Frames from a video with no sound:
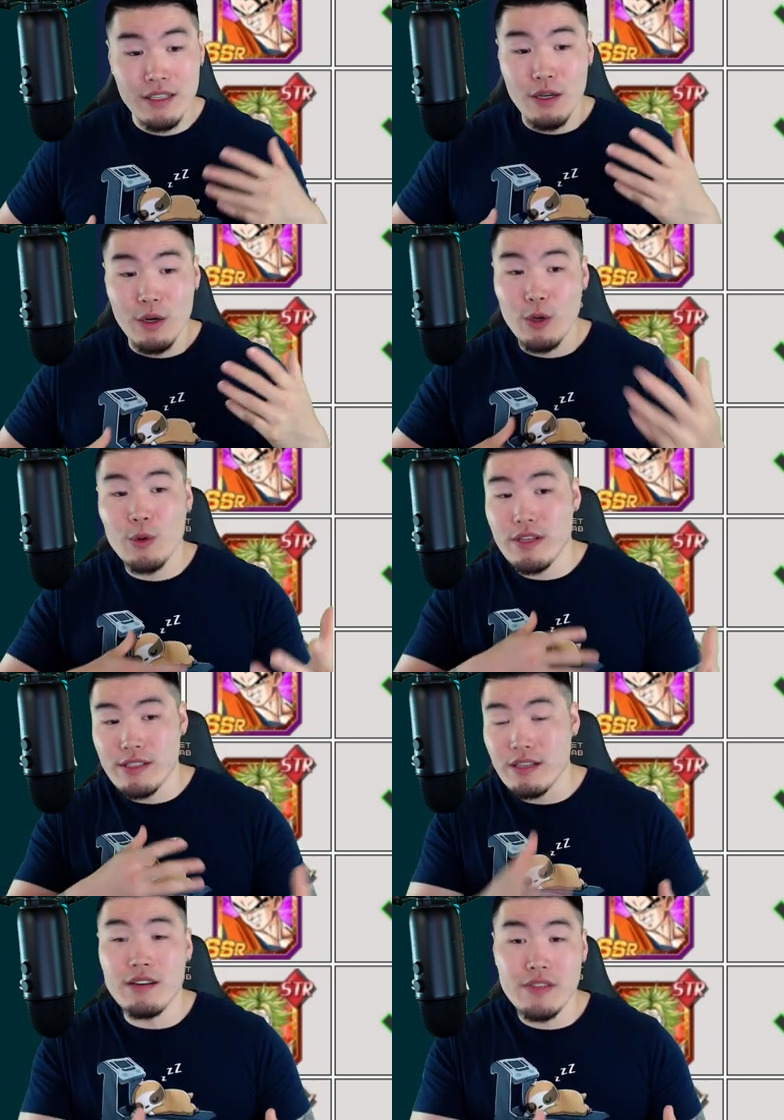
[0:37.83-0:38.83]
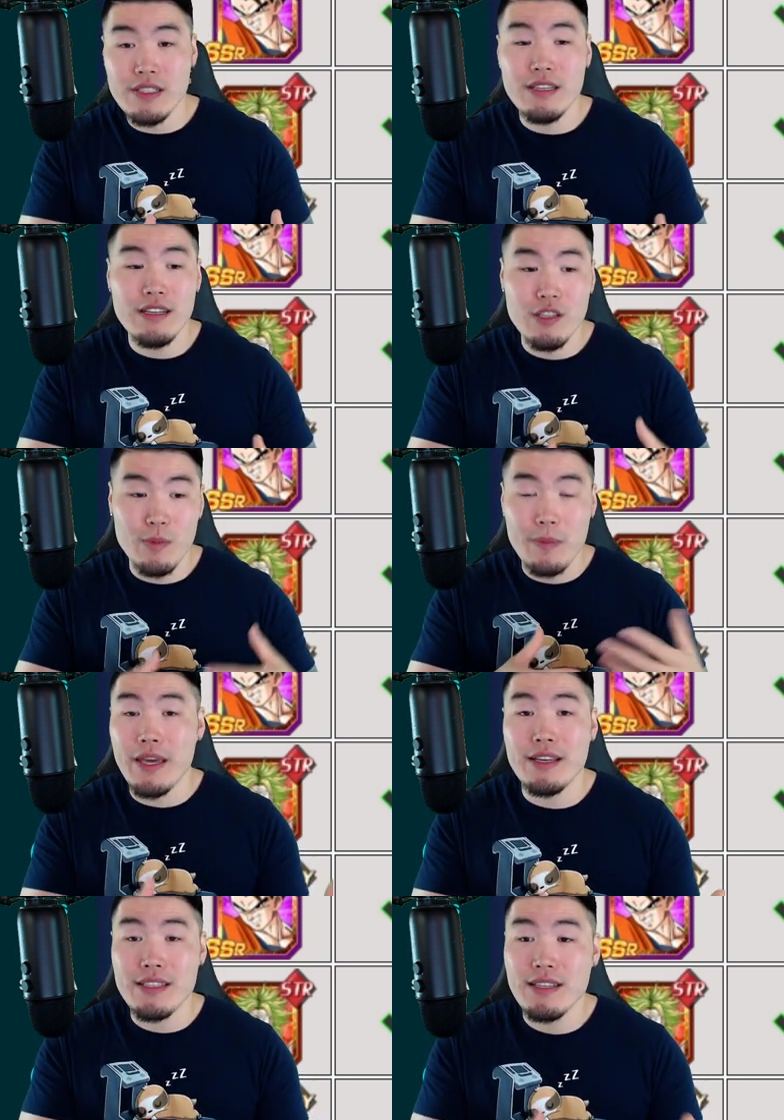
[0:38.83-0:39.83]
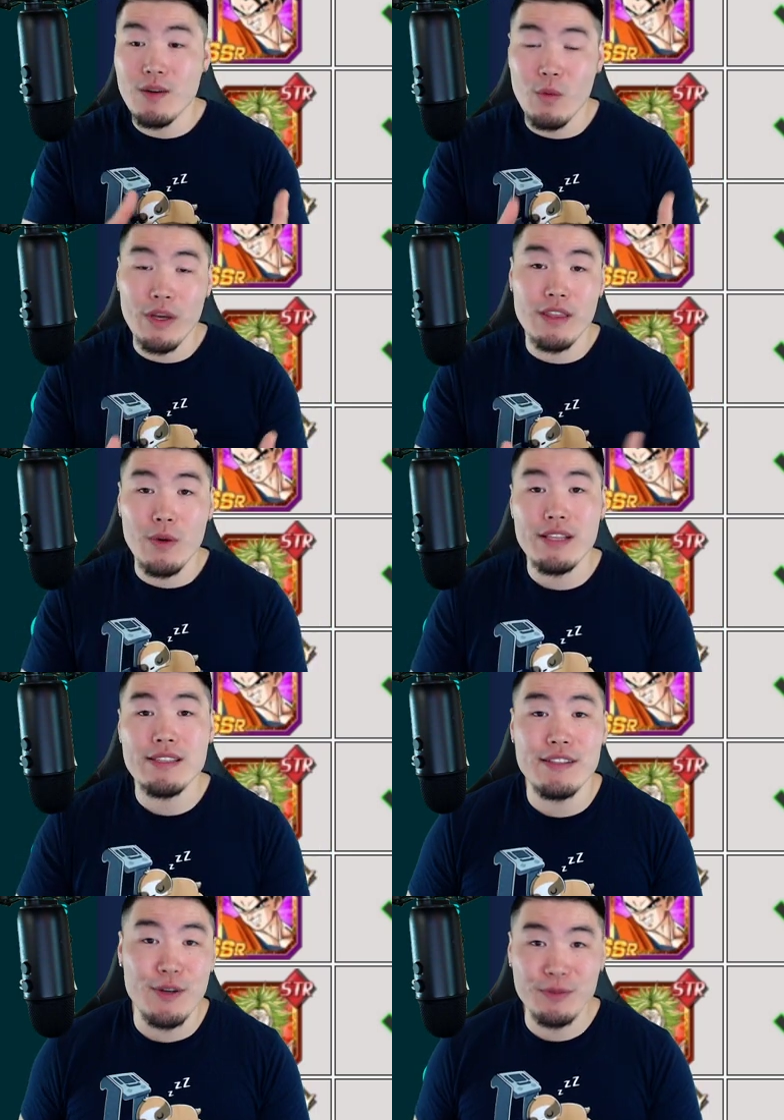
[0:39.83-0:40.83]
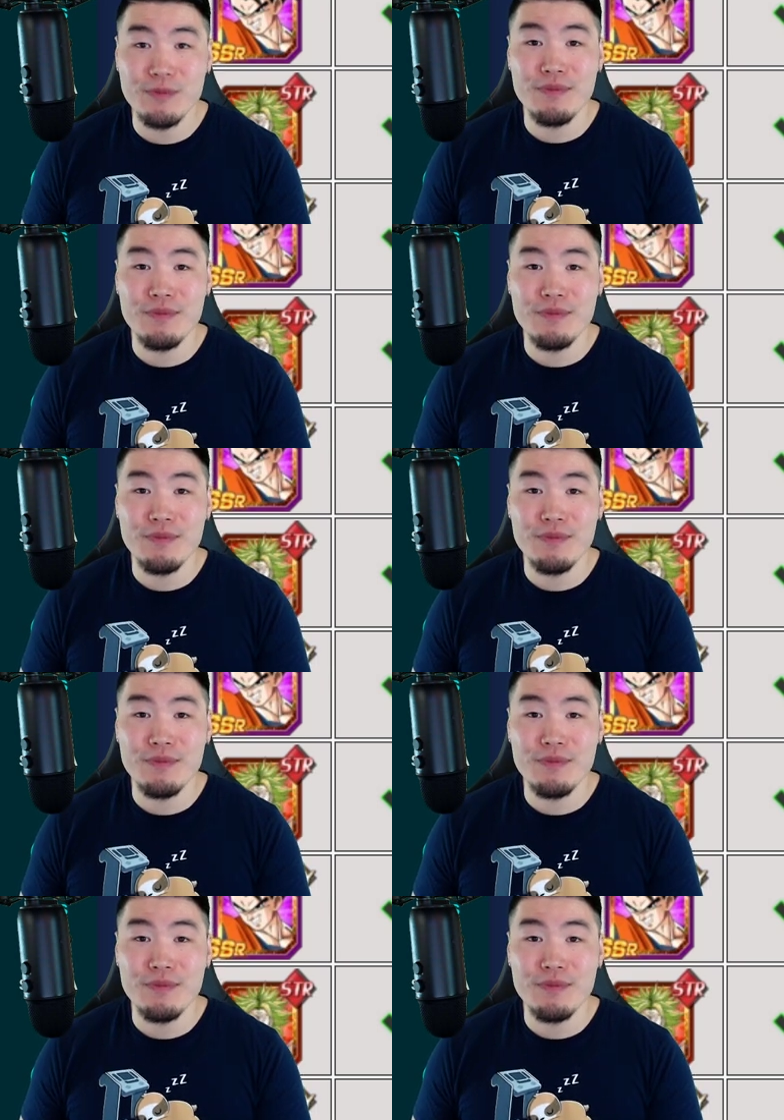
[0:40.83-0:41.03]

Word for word: who deserves to be picked with the redstone.